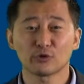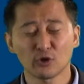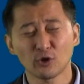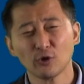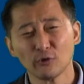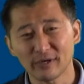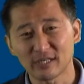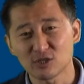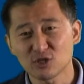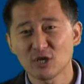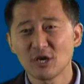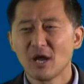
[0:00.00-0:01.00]
courage,
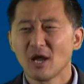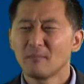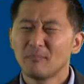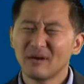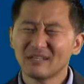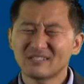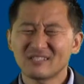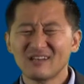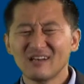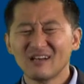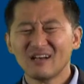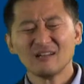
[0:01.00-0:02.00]
but
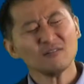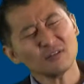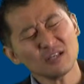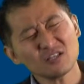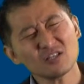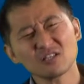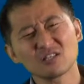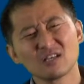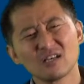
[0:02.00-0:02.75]
I don't know, it's just,